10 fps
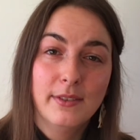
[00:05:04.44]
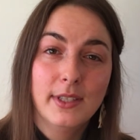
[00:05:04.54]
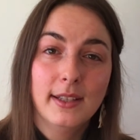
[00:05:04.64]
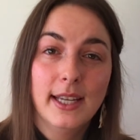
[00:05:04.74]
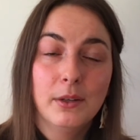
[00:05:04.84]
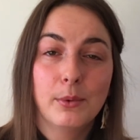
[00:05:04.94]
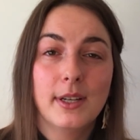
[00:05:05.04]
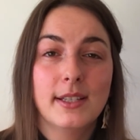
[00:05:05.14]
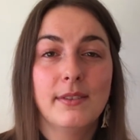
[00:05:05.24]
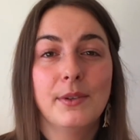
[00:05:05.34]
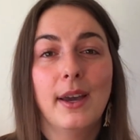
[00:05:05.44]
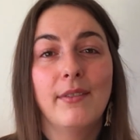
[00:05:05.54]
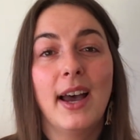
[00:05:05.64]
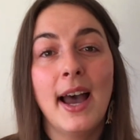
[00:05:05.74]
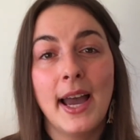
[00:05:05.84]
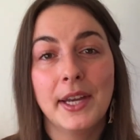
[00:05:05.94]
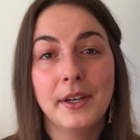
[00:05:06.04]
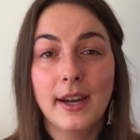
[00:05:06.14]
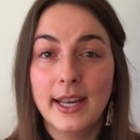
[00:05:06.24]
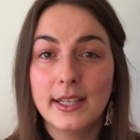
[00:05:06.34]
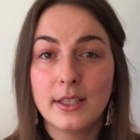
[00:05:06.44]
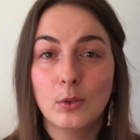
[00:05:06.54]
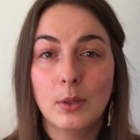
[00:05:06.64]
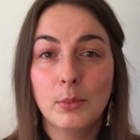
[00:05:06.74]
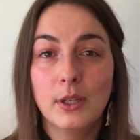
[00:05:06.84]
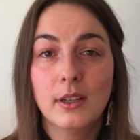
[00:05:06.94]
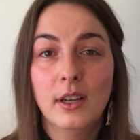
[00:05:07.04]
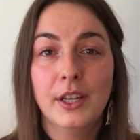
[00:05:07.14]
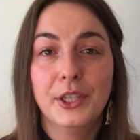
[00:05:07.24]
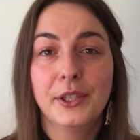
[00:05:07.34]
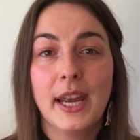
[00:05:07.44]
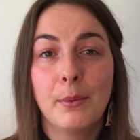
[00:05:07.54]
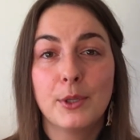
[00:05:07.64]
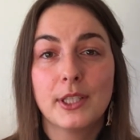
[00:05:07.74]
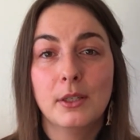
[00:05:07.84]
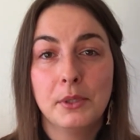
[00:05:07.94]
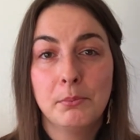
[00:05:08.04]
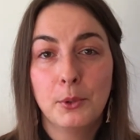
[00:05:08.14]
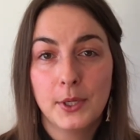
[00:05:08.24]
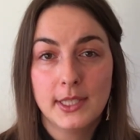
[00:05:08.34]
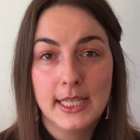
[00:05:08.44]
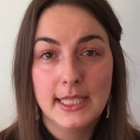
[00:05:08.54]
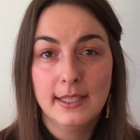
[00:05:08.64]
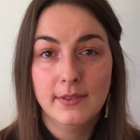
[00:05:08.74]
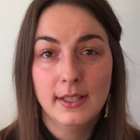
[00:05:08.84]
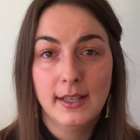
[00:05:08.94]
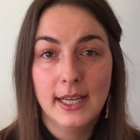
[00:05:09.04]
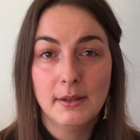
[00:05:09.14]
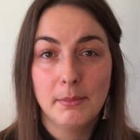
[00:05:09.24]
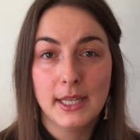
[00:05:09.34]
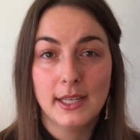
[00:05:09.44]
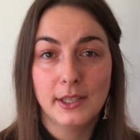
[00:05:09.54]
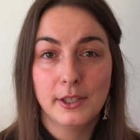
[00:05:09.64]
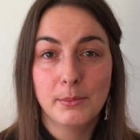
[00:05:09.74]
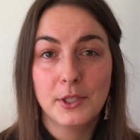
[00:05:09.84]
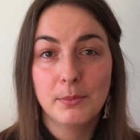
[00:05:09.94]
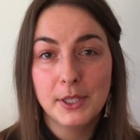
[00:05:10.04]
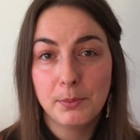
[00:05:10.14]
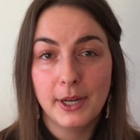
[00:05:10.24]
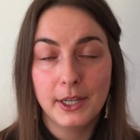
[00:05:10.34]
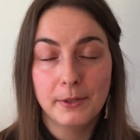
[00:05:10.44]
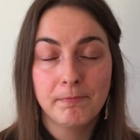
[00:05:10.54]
to light, whereas if you have a higher ISO number, your camera is going to be more sensitive to light, making your image much brighter.